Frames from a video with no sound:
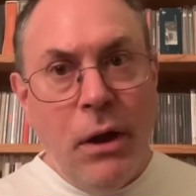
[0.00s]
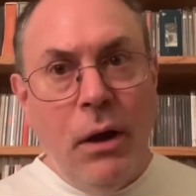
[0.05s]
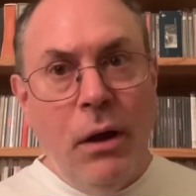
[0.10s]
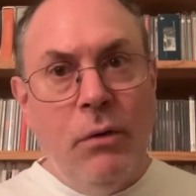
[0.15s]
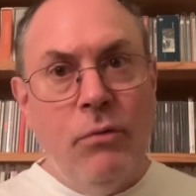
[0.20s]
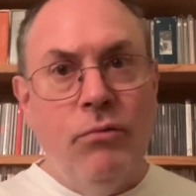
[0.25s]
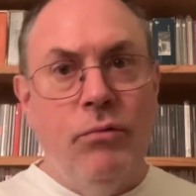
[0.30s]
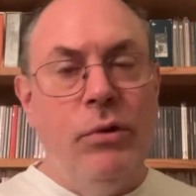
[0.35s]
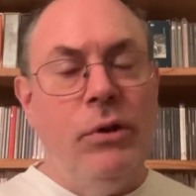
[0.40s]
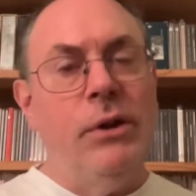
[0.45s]

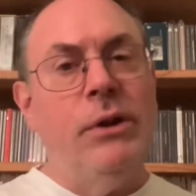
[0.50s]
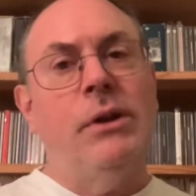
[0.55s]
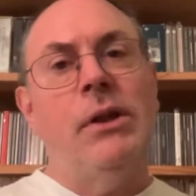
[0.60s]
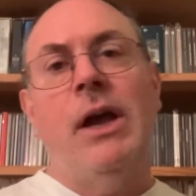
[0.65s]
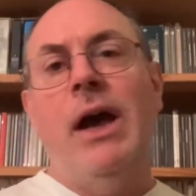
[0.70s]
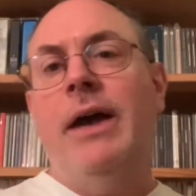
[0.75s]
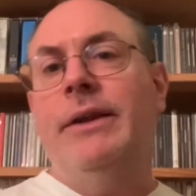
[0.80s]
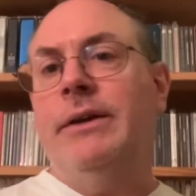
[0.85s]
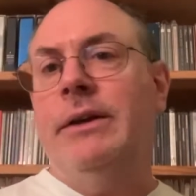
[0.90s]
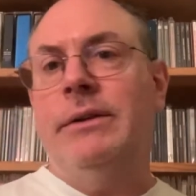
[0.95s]
Really
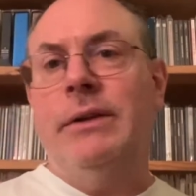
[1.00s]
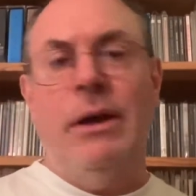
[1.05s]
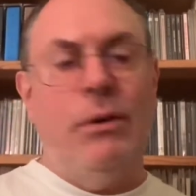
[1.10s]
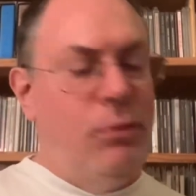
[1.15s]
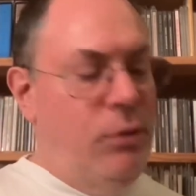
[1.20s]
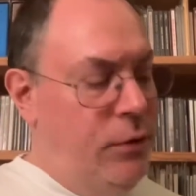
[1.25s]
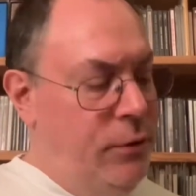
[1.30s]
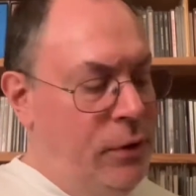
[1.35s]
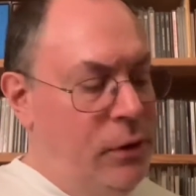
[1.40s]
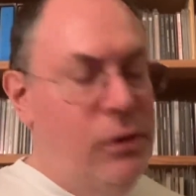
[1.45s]
glad that they
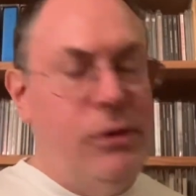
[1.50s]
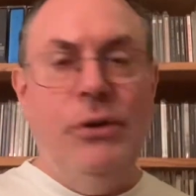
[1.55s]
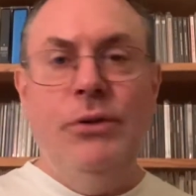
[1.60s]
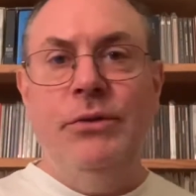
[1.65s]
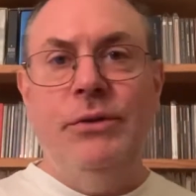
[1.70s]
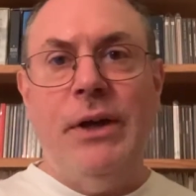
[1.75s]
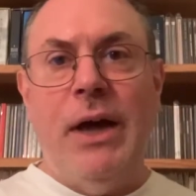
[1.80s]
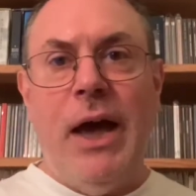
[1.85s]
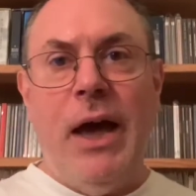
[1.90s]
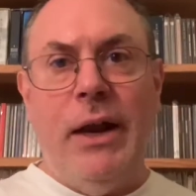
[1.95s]
would include
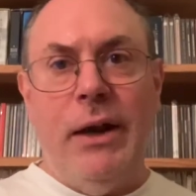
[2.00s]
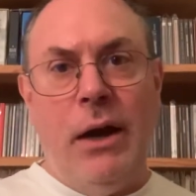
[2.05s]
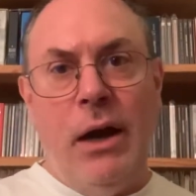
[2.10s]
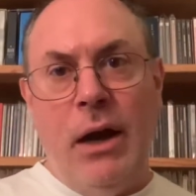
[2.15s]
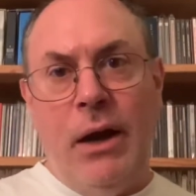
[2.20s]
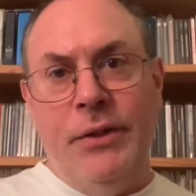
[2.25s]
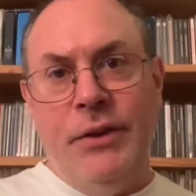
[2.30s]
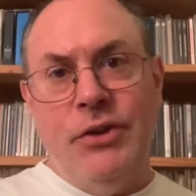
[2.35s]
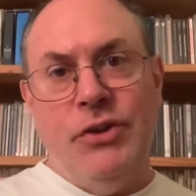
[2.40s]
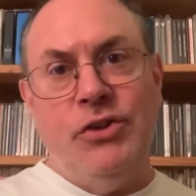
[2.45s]
that
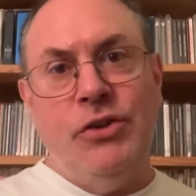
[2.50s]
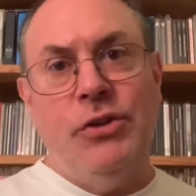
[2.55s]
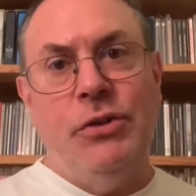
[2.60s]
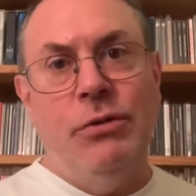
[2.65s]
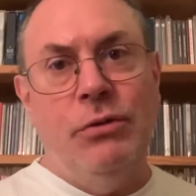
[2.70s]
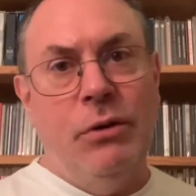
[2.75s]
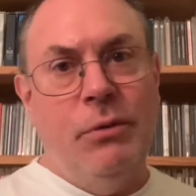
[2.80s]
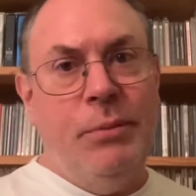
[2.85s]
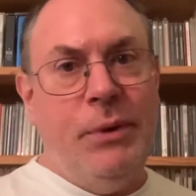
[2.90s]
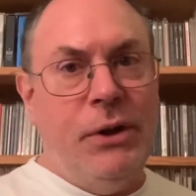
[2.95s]
on this
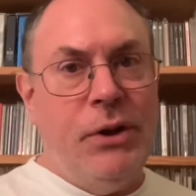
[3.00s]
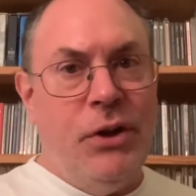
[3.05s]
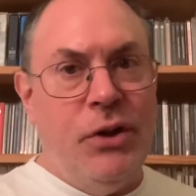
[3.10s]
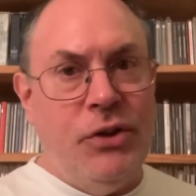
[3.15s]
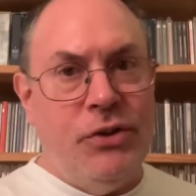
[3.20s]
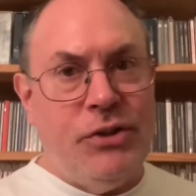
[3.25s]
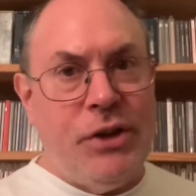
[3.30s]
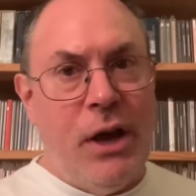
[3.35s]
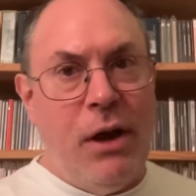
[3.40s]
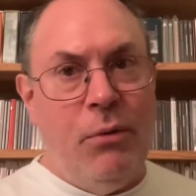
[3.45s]
tour,
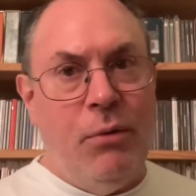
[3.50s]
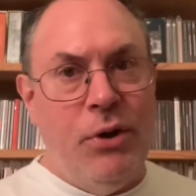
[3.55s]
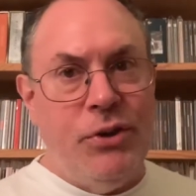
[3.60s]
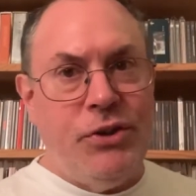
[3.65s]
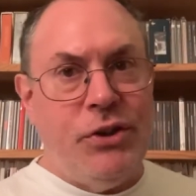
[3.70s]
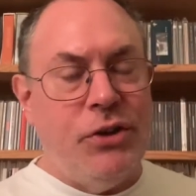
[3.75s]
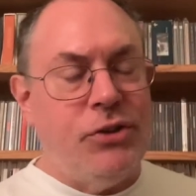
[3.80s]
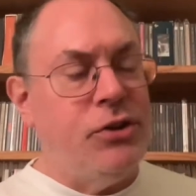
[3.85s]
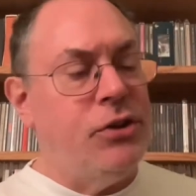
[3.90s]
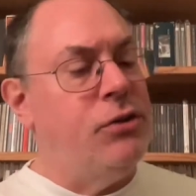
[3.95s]
because that was
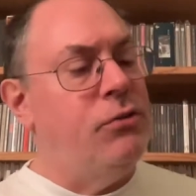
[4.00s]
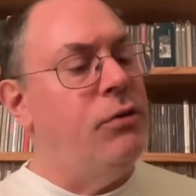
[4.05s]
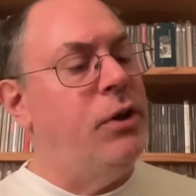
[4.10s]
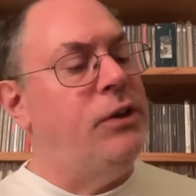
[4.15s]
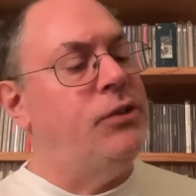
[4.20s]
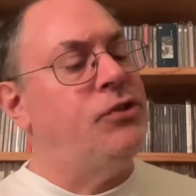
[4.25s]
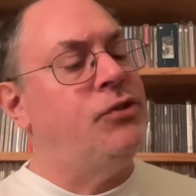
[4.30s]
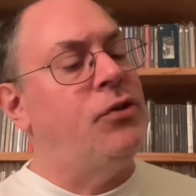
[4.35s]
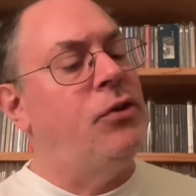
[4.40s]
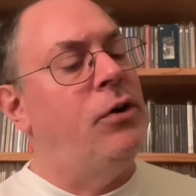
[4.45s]
such a great
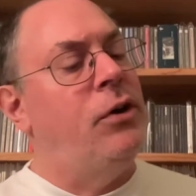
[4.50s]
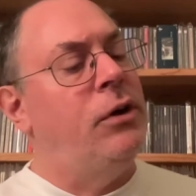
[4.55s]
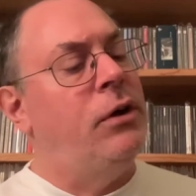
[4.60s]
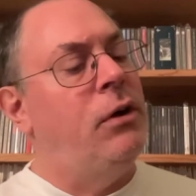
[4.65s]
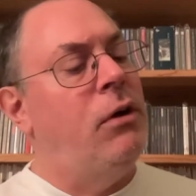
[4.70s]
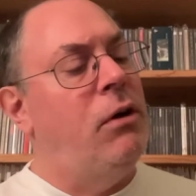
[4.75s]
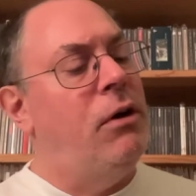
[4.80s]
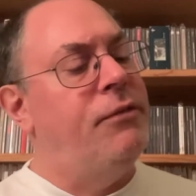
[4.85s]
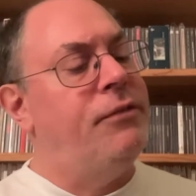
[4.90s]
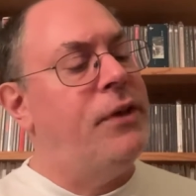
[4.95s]
song
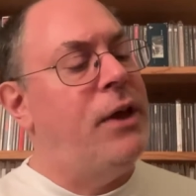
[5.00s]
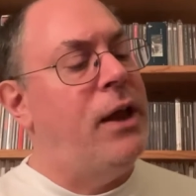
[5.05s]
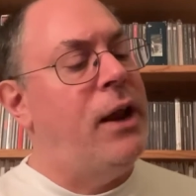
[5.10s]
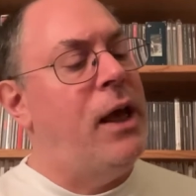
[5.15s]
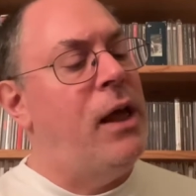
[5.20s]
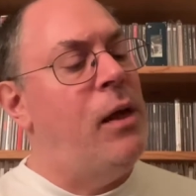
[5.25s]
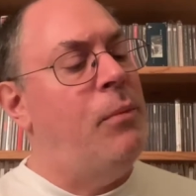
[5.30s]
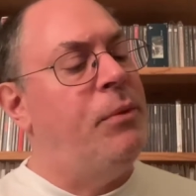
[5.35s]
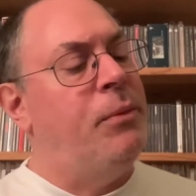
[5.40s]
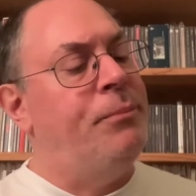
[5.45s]
off that
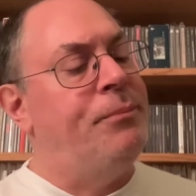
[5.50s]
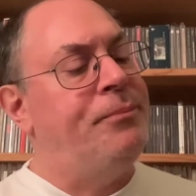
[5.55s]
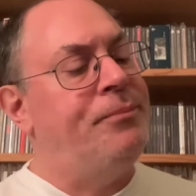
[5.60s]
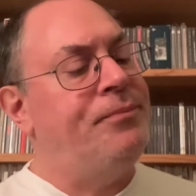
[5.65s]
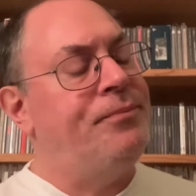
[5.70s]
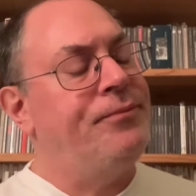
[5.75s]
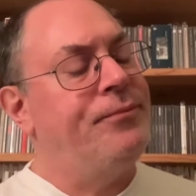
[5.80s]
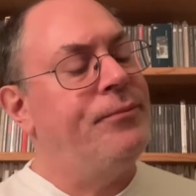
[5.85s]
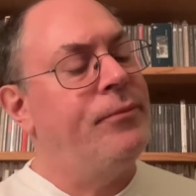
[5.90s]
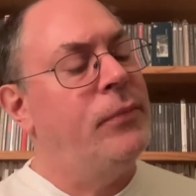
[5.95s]
album,
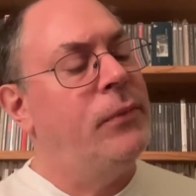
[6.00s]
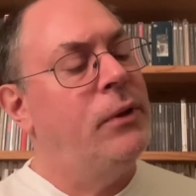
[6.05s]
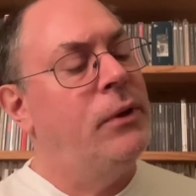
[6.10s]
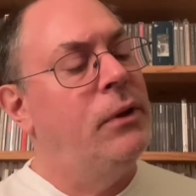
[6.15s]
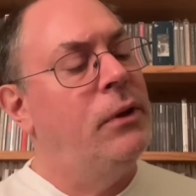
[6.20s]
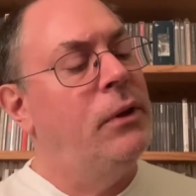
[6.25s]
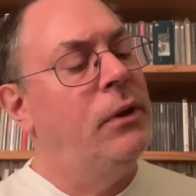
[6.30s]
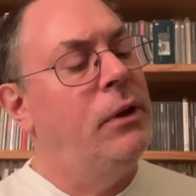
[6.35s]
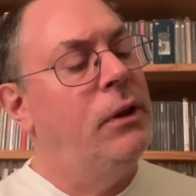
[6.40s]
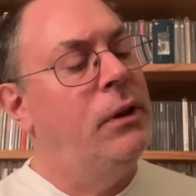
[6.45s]

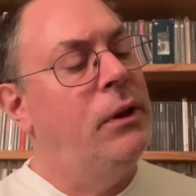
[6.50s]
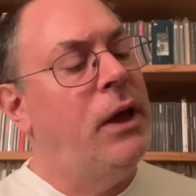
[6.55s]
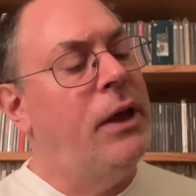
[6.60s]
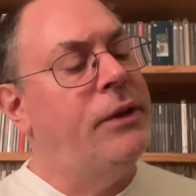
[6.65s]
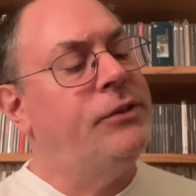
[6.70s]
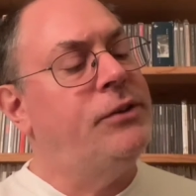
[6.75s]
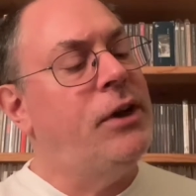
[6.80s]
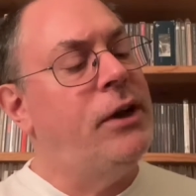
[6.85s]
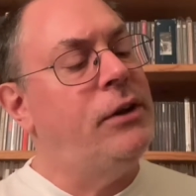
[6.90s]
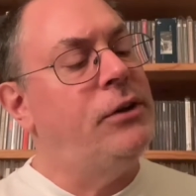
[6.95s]
that
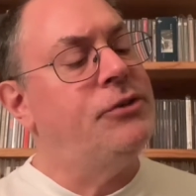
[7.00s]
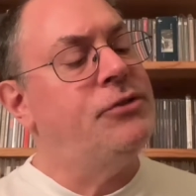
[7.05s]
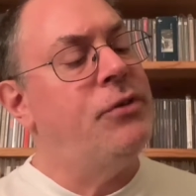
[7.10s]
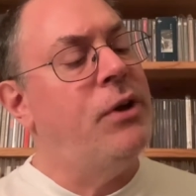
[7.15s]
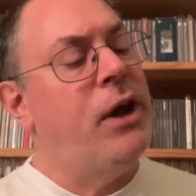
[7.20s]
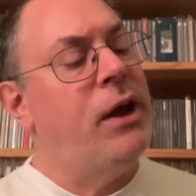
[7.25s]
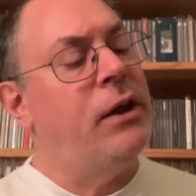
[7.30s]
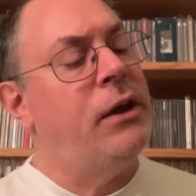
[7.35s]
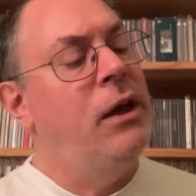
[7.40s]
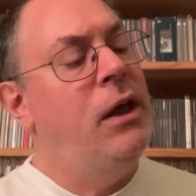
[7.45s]
title
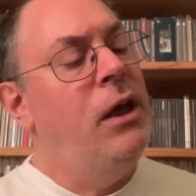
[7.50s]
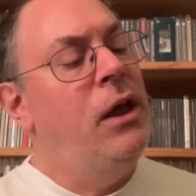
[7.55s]
track.